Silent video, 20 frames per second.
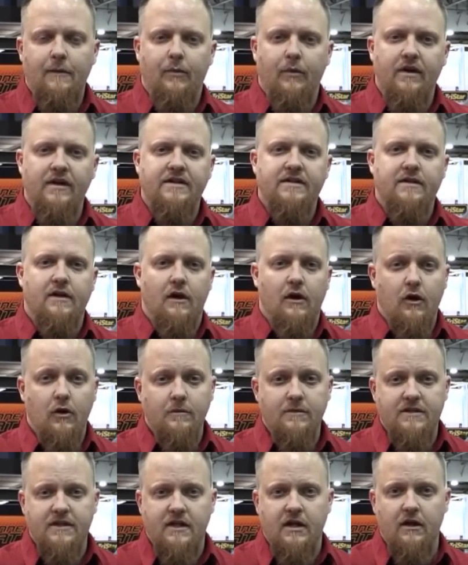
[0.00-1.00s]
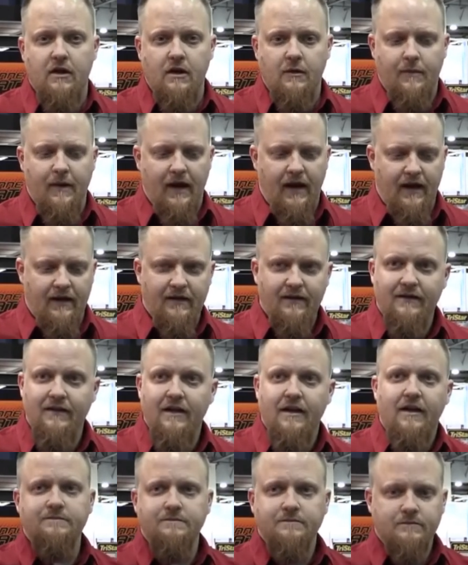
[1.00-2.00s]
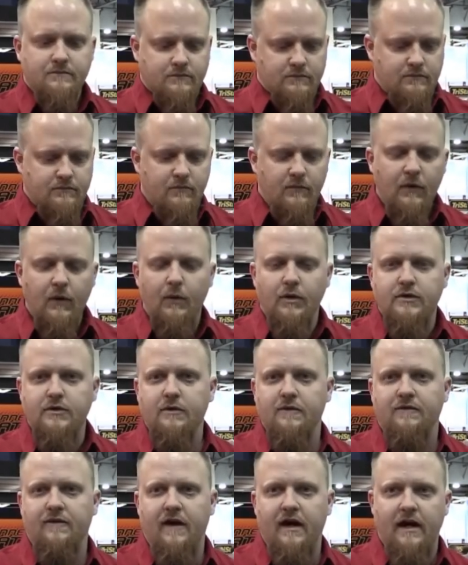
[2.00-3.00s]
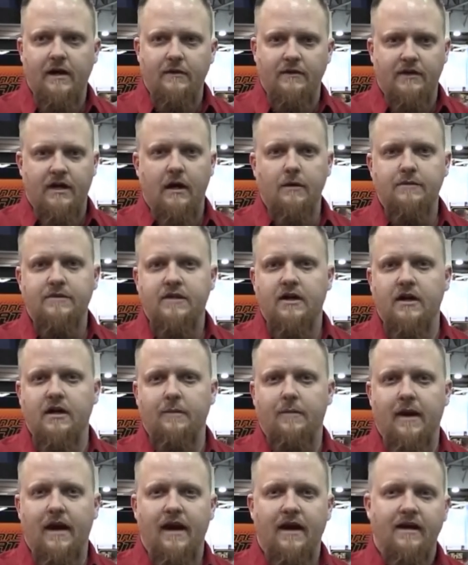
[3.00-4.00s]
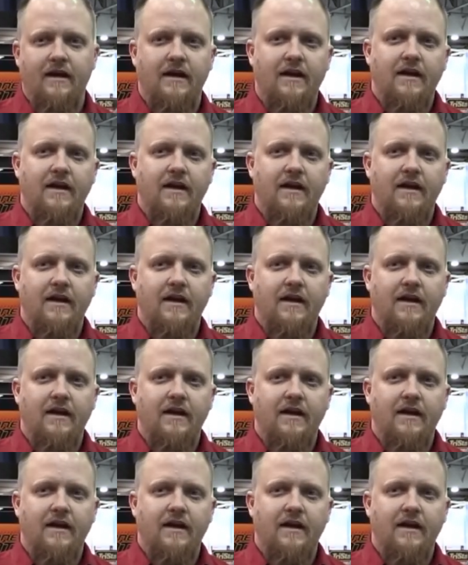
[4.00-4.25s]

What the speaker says: Point's Home Security Pack. What you will find with the Home Security Pack